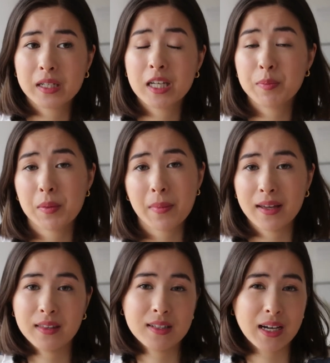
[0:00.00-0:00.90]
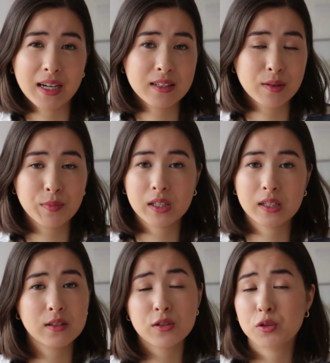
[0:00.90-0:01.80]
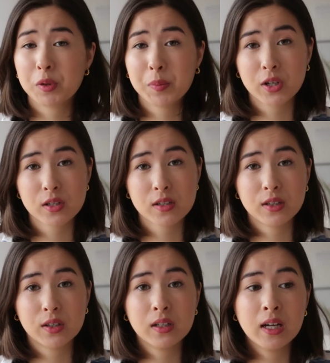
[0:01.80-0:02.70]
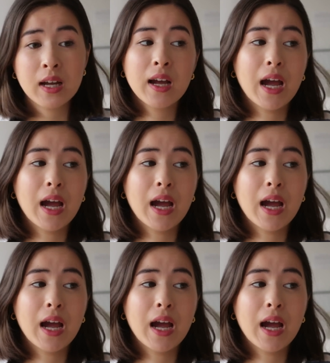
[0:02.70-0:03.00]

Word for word: but keep in mind that diet is something that is super personal.